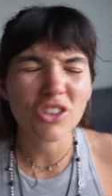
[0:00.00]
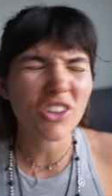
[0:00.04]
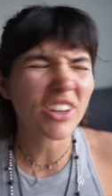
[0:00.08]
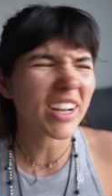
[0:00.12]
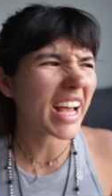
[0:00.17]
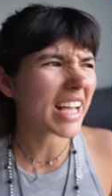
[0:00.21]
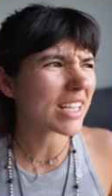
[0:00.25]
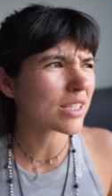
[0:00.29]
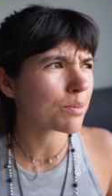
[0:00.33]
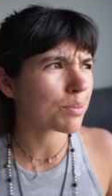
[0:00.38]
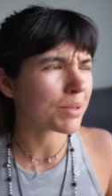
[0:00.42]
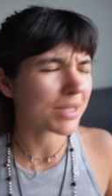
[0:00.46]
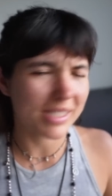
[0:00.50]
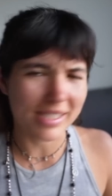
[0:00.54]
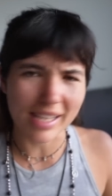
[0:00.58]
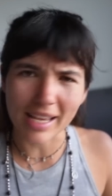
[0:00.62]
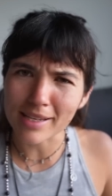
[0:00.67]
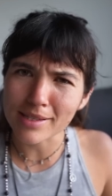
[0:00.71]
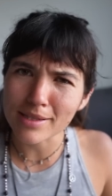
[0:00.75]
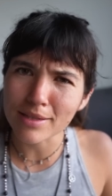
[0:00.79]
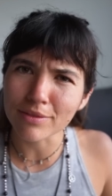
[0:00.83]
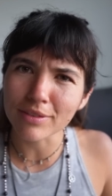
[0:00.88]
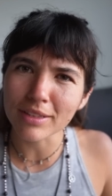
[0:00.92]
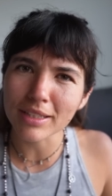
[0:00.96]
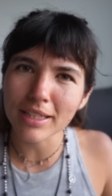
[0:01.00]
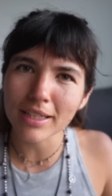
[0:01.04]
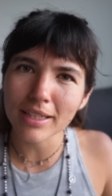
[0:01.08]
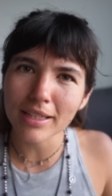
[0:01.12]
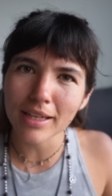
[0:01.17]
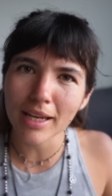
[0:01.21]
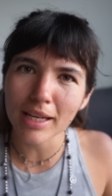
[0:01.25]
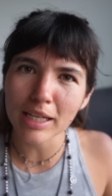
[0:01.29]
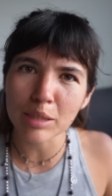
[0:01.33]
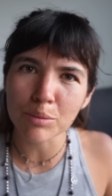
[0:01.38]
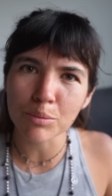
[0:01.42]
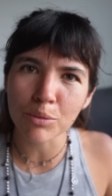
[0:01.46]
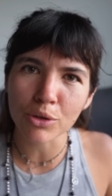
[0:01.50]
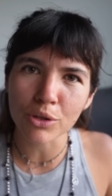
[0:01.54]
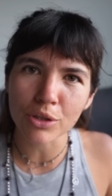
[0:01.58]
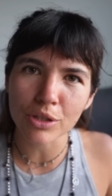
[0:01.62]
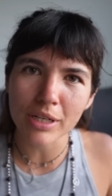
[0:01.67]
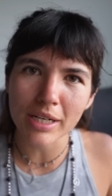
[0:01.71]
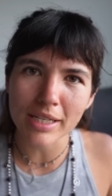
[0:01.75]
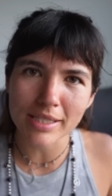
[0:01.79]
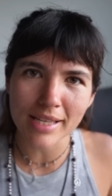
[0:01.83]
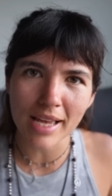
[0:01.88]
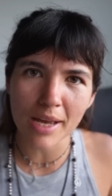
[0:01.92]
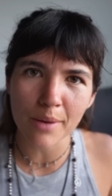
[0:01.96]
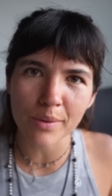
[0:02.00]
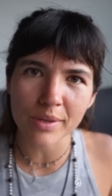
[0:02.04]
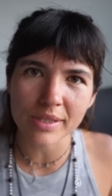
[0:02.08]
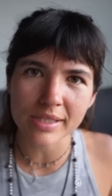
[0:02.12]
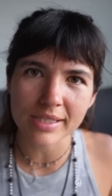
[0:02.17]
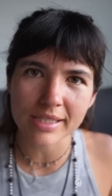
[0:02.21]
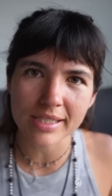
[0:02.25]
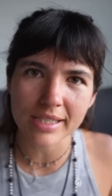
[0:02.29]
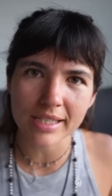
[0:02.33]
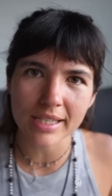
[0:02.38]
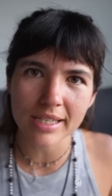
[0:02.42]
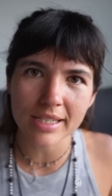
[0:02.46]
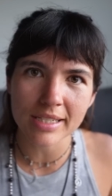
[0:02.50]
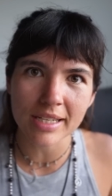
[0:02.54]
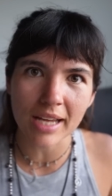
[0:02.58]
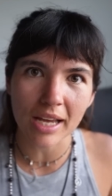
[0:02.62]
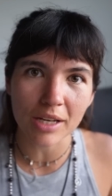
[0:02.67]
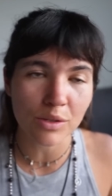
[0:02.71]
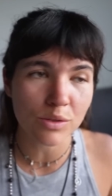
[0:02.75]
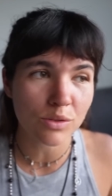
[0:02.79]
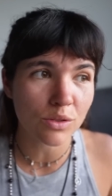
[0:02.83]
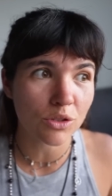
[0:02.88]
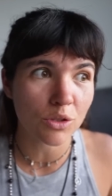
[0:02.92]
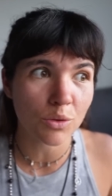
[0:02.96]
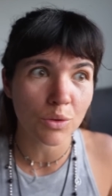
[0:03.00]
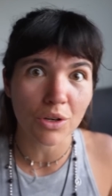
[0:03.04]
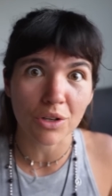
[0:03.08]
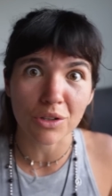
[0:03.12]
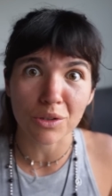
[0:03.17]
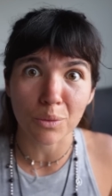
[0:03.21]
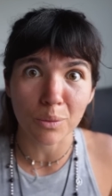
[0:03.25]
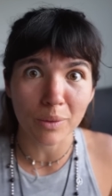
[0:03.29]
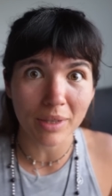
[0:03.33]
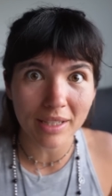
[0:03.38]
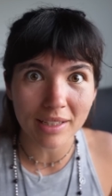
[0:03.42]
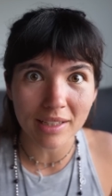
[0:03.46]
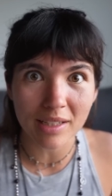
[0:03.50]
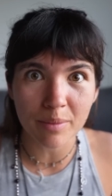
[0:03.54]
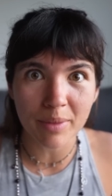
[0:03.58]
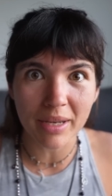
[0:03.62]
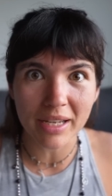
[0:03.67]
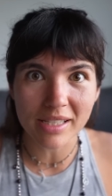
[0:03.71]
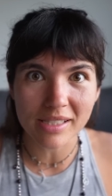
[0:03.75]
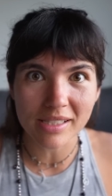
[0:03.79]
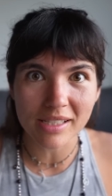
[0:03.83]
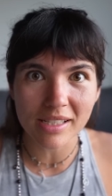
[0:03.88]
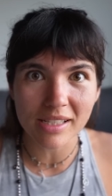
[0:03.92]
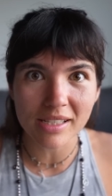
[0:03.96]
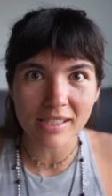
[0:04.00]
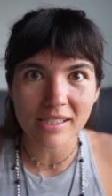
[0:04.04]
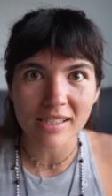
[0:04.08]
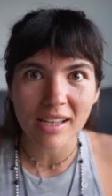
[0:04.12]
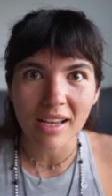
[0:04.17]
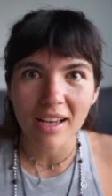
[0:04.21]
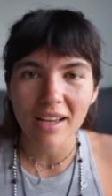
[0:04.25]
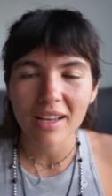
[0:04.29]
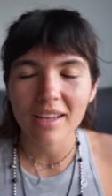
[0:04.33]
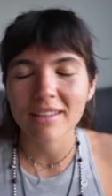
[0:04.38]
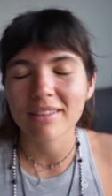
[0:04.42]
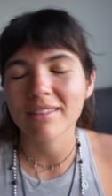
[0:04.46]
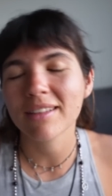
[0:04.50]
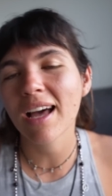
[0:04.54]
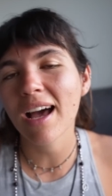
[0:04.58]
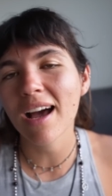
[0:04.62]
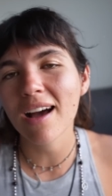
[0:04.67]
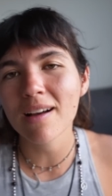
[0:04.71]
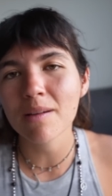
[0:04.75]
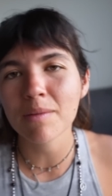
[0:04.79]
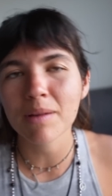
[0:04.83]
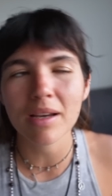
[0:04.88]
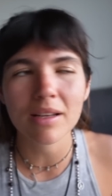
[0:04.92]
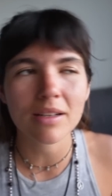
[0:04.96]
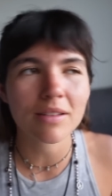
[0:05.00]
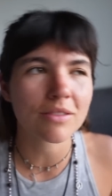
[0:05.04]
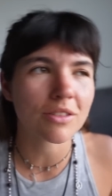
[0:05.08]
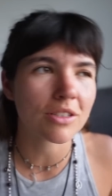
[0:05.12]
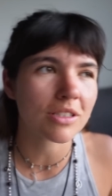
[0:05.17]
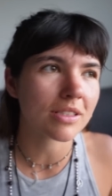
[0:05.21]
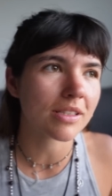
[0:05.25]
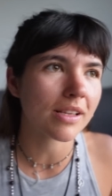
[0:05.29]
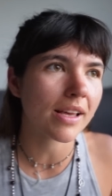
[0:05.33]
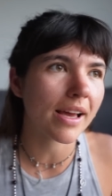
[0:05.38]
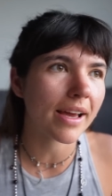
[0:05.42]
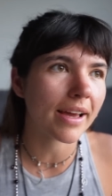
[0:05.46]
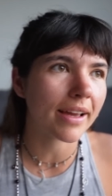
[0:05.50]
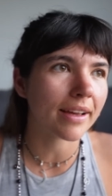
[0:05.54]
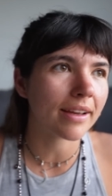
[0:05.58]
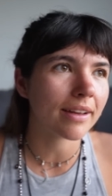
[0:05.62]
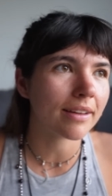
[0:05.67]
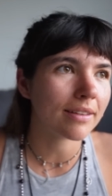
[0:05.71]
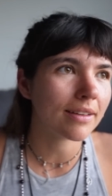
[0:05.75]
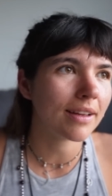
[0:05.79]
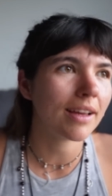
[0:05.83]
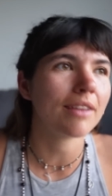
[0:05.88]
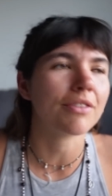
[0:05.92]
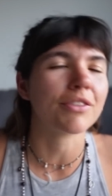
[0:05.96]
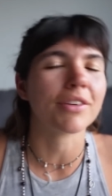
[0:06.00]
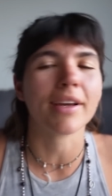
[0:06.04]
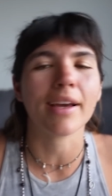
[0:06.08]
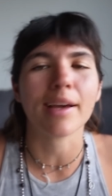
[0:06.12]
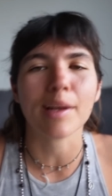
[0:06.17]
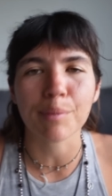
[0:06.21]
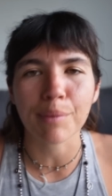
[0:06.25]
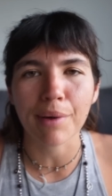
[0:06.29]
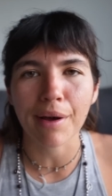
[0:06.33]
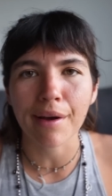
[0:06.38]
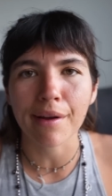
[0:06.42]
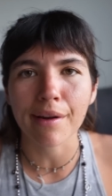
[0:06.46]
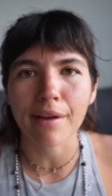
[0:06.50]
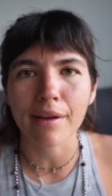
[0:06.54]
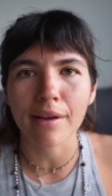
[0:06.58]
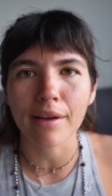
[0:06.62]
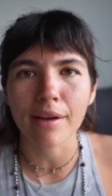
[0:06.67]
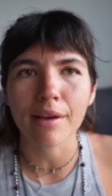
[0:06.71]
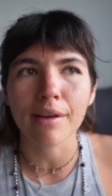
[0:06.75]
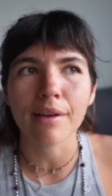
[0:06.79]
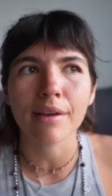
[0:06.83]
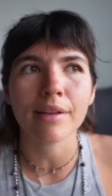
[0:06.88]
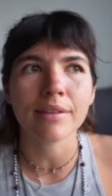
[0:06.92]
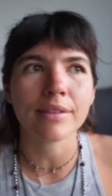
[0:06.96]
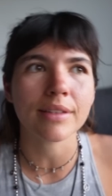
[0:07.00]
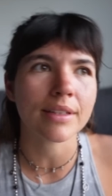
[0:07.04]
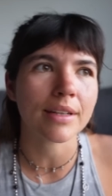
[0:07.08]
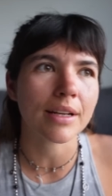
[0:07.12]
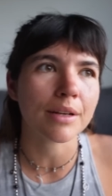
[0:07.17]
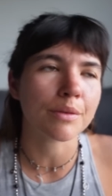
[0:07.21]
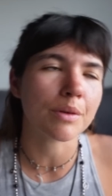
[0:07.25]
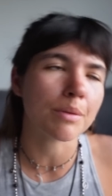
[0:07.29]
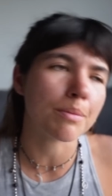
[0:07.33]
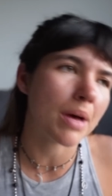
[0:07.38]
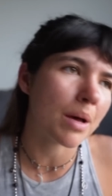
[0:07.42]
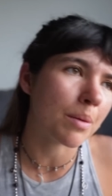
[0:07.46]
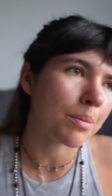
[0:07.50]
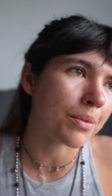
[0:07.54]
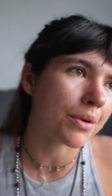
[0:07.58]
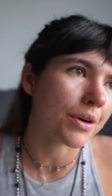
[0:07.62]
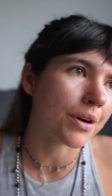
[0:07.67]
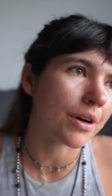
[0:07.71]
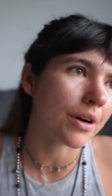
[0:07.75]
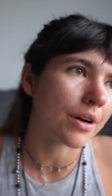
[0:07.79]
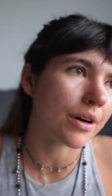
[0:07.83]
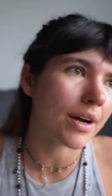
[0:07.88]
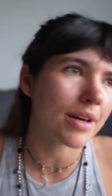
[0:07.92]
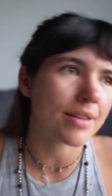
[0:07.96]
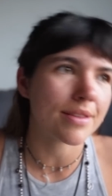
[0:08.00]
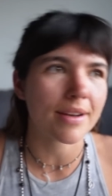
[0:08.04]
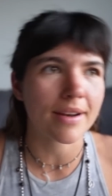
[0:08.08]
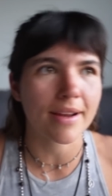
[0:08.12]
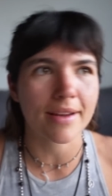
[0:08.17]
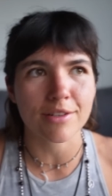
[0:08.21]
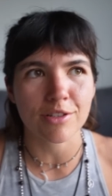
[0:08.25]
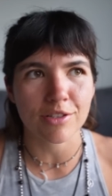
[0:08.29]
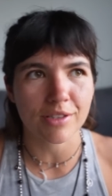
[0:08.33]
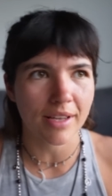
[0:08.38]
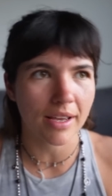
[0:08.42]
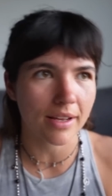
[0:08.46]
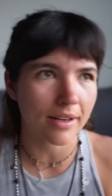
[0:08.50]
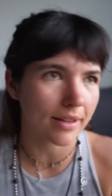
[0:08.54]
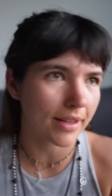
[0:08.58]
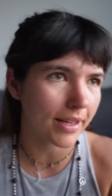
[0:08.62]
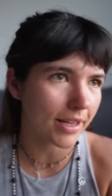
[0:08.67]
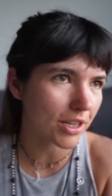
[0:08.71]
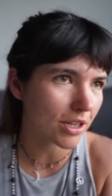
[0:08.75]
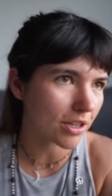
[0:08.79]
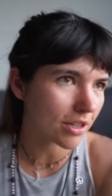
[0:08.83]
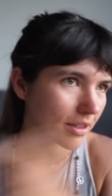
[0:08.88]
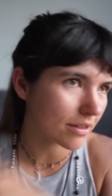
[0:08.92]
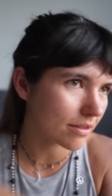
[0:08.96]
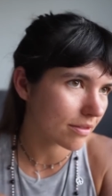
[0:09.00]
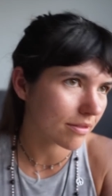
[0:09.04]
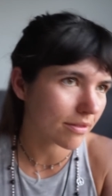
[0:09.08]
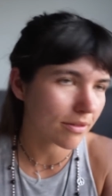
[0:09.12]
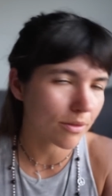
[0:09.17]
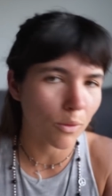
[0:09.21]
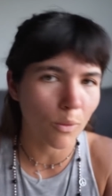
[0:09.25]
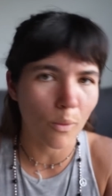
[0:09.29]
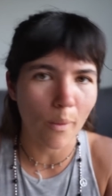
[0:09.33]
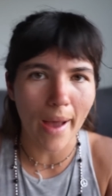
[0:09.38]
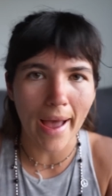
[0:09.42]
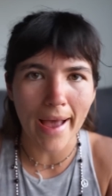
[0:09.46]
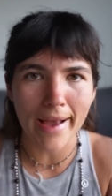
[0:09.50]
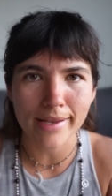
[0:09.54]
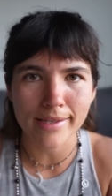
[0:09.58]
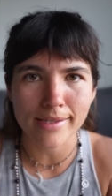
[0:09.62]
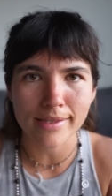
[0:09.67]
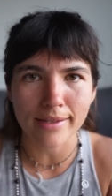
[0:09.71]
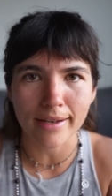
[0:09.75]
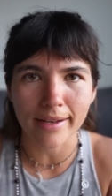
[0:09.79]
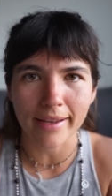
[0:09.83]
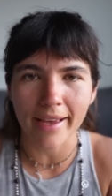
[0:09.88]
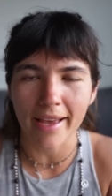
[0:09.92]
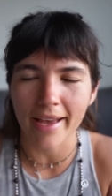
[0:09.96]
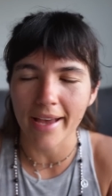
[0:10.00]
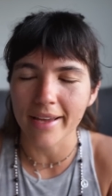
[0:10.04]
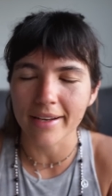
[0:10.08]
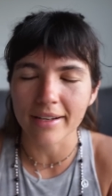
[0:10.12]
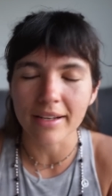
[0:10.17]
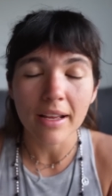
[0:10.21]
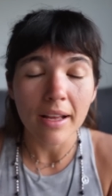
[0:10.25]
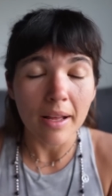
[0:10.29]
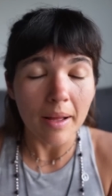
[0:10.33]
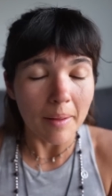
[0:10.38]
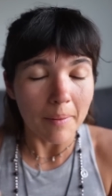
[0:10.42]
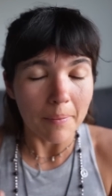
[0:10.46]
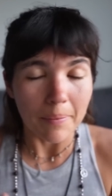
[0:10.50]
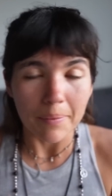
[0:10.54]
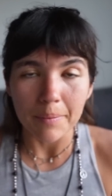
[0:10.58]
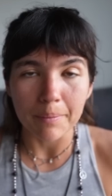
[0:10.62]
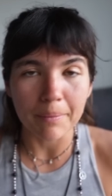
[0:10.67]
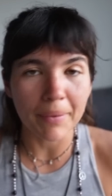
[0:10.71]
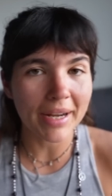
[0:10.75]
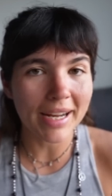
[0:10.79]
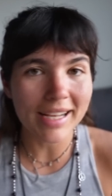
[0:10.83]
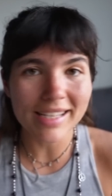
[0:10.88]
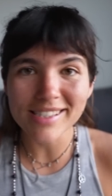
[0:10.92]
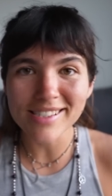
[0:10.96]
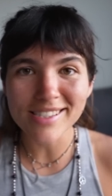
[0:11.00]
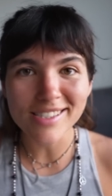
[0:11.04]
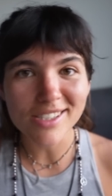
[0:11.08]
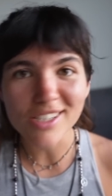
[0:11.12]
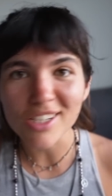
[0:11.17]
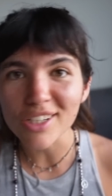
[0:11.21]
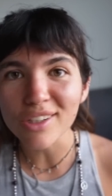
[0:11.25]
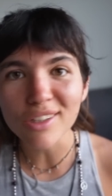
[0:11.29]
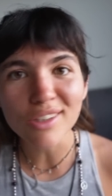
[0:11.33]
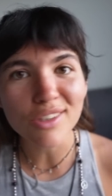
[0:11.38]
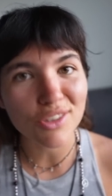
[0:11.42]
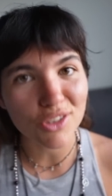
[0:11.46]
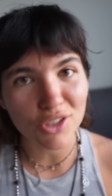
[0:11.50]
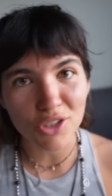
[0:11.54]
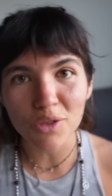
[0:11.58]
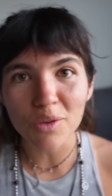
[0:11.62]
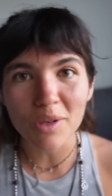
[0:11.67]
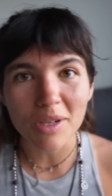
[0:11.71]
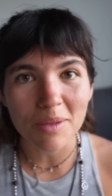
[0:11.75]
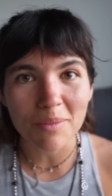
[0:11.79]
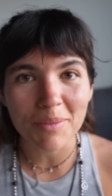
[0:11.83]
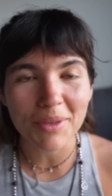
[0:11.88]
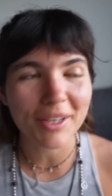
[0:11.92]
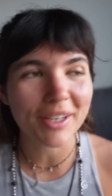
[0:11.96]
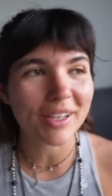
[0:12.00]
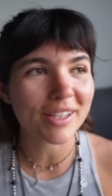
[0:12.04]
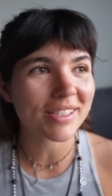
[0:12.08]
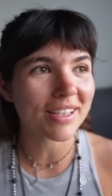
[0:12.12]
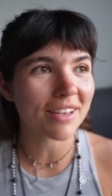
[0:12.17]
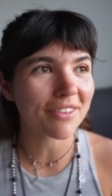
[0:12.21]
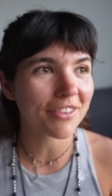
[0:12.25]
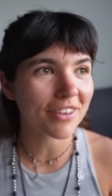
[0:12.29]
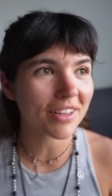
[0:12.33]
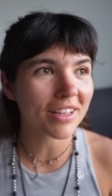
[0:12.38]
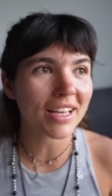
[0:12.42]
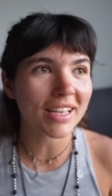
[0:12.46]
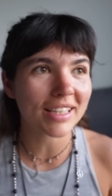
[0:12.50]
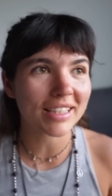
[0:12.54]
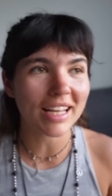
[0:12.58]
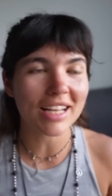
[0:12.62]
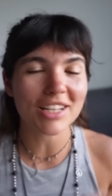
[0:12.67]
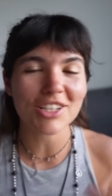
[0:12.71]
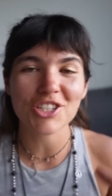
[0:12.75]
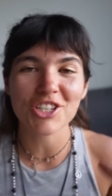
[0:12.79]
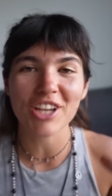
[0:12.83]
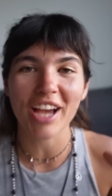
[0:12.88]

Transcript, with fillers: not as obsessively anymore as I once did. I used to do it on a weekly basis. Now I'm kind of just like, I forget about it and then I remember and then I just kind of like wax it again. But I still do it because I feel like that